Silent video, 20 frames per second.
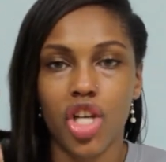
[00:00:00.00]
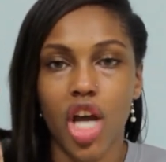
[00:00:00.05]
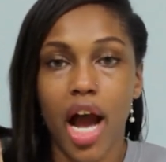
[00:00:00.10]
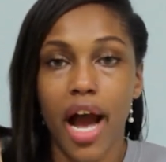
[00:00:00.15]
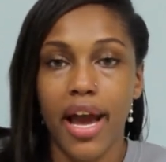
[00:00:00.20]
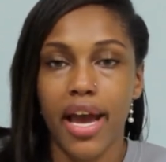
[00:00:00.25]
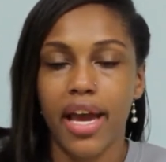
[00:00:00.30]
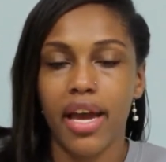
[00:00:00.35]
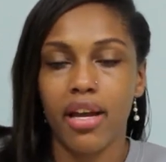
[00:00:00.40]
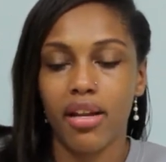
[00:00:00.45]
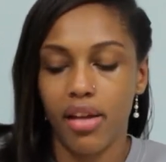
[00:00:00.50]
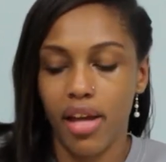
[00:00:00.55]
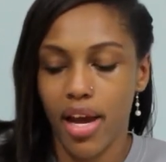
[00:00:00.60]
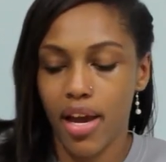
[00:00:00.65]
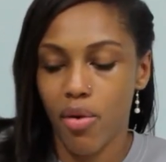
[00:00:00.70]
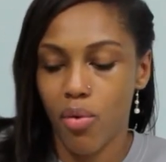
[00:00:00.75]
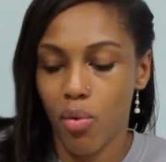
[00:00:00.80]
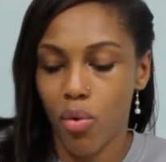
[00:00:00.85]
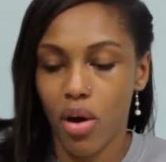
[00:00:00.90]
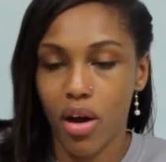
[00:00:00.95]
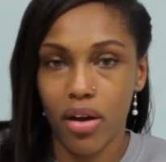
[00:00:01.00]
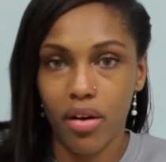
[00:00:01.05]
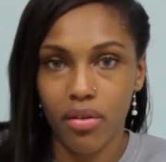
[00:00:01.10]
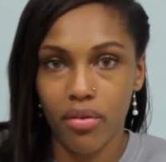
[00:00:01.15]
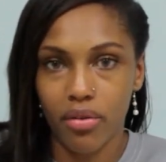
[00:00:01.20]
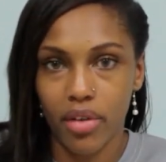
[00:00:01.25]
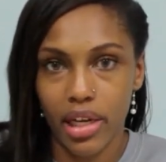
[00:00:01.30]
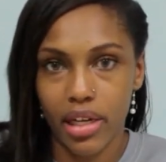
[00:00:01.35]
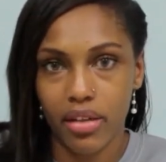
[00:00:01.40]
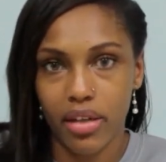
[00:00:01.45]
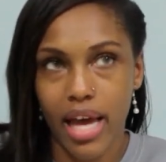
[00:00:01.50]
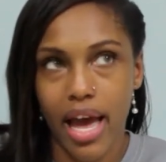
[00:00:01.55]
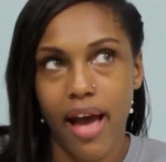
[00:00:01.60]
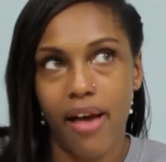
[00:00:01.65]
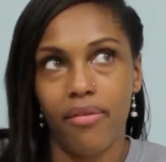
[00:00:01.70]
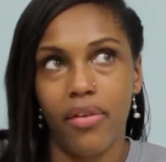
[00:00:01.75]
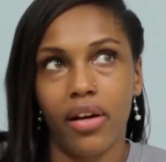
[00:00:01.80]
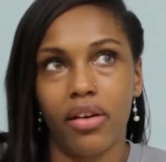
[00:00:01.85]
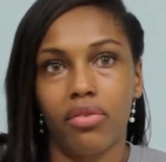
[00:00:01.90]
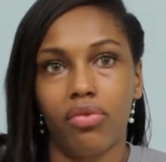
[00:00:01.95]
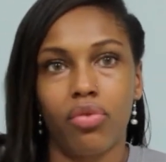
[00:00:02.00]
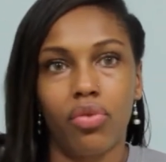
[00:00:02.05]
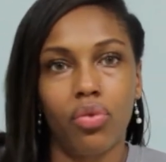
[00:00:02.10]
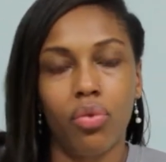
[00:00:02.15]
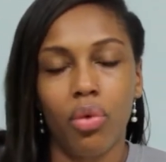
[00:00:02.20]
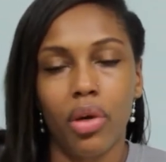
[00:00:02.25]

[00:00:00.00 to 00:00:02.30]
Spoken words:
giant one, like they have like